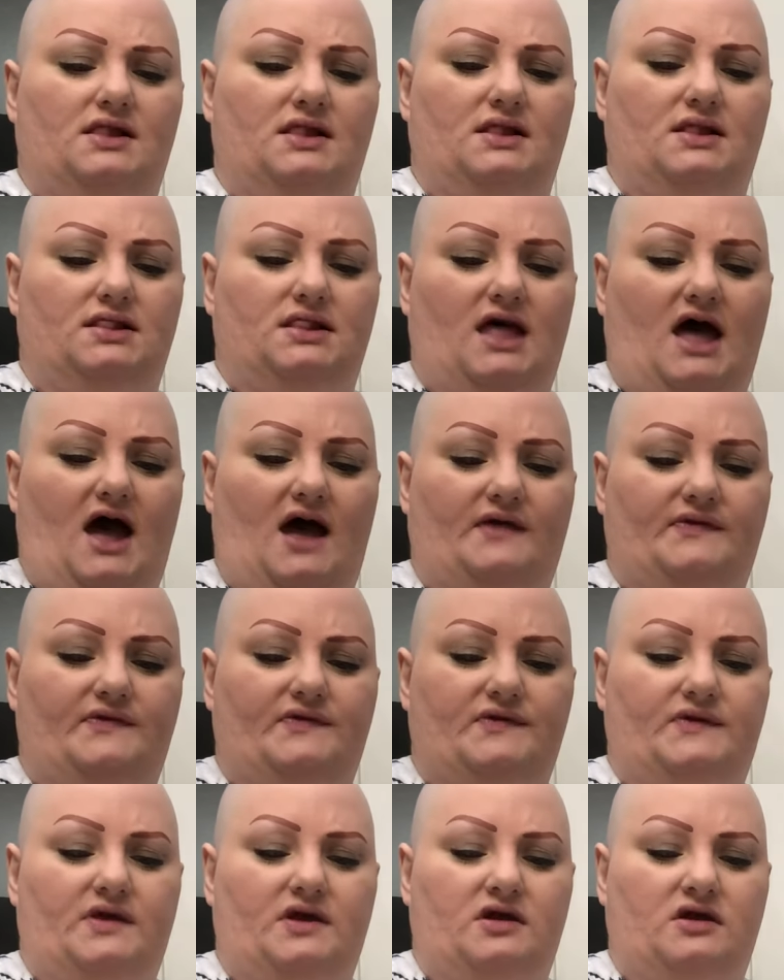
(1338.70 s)

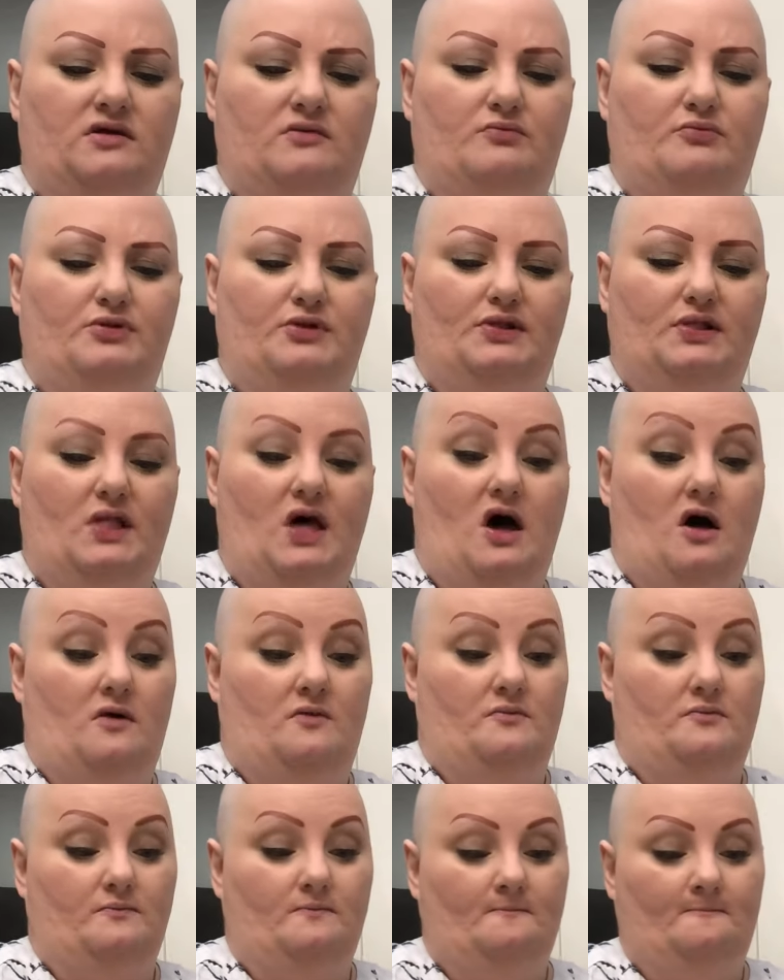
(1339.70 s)
Lasting
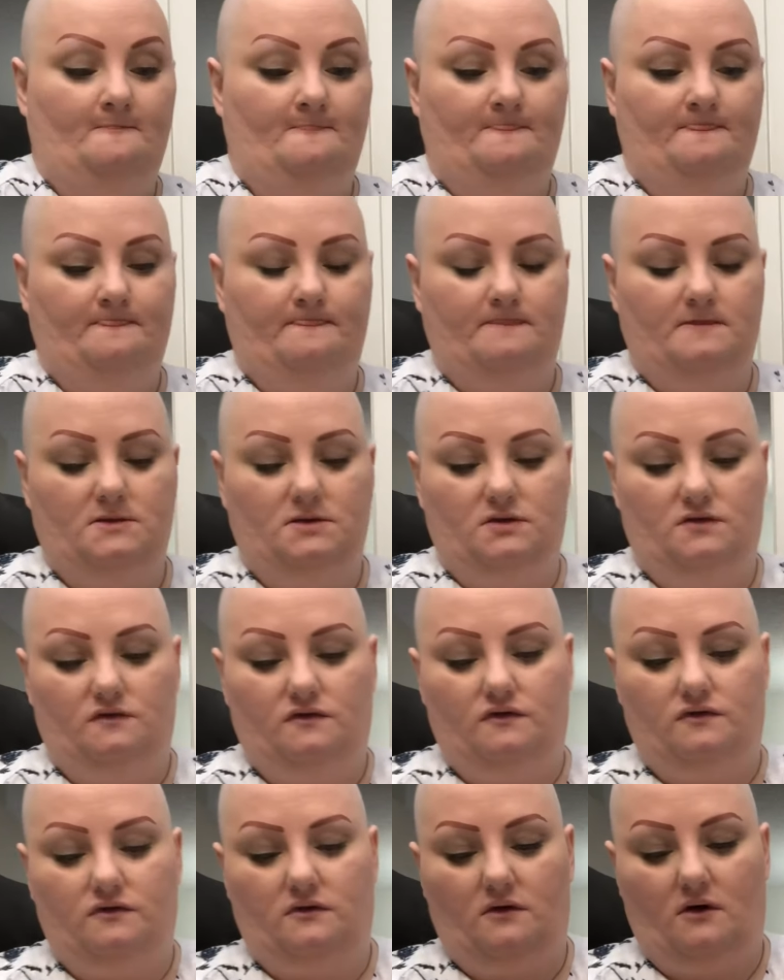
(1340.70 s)
Plum.
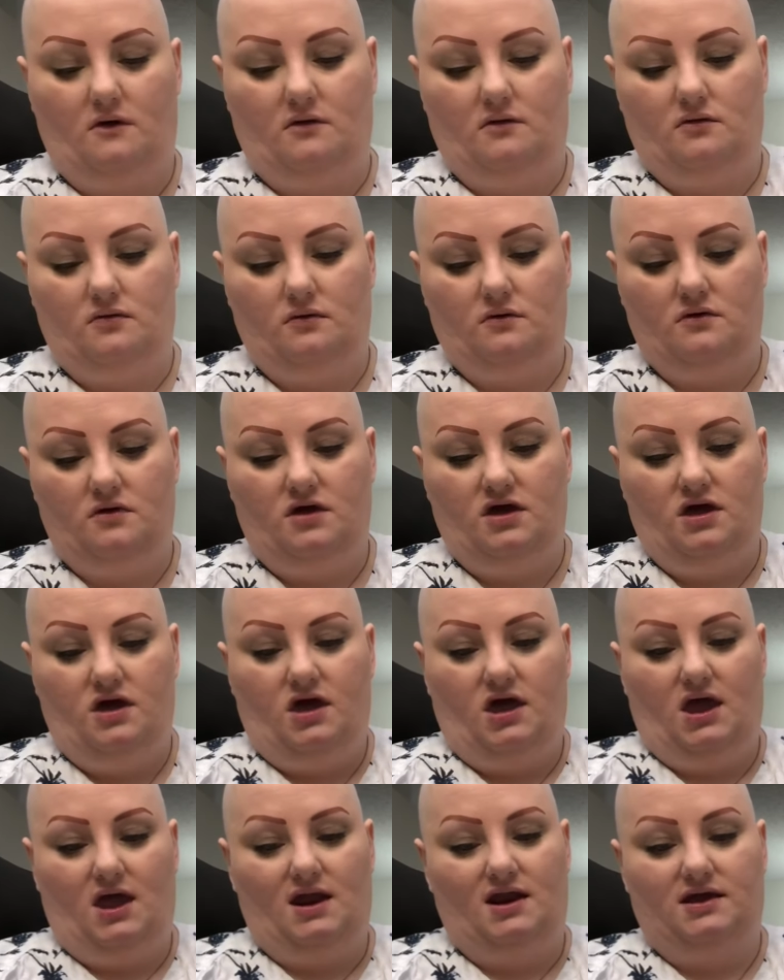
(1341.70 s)
So,
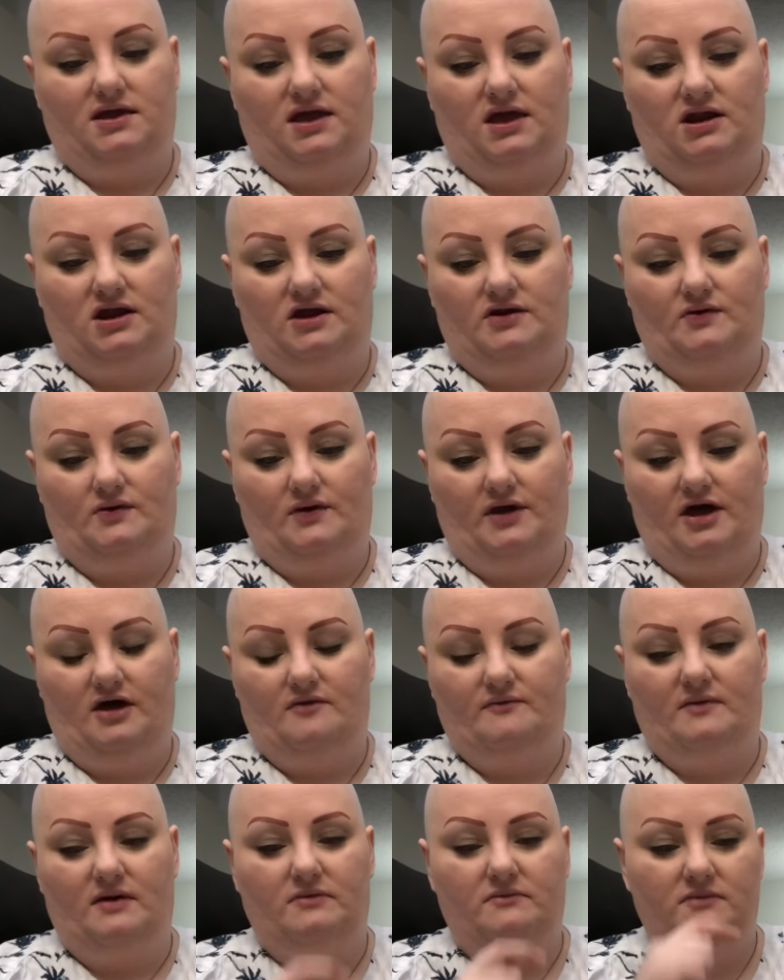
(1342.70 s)
and again, I don't have
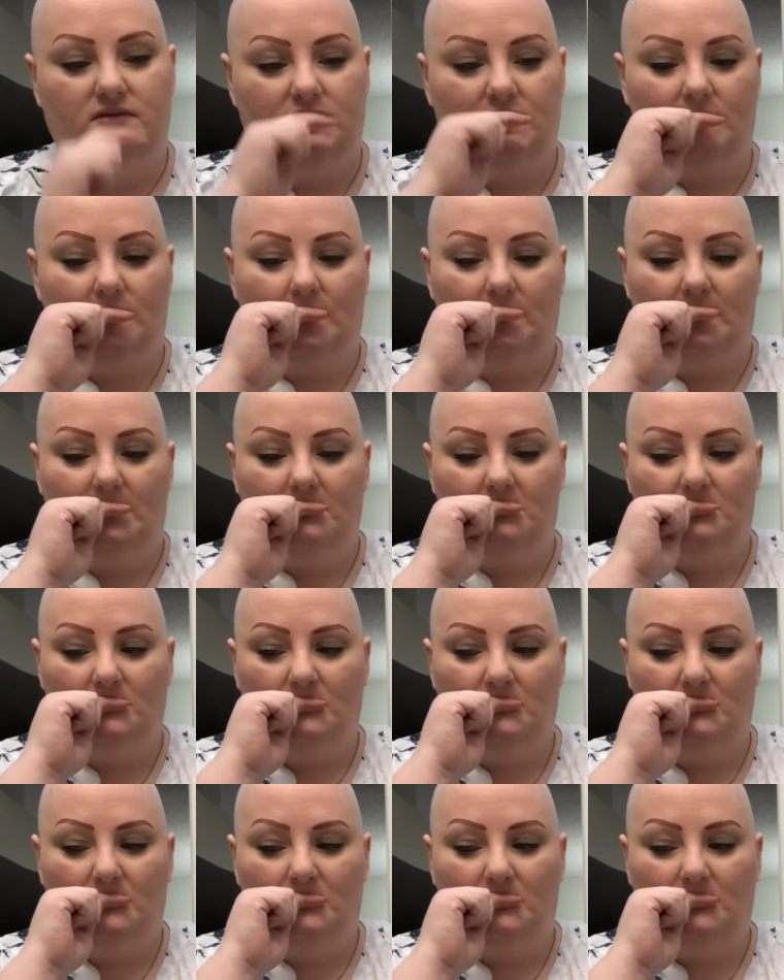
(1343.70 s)
my mirror,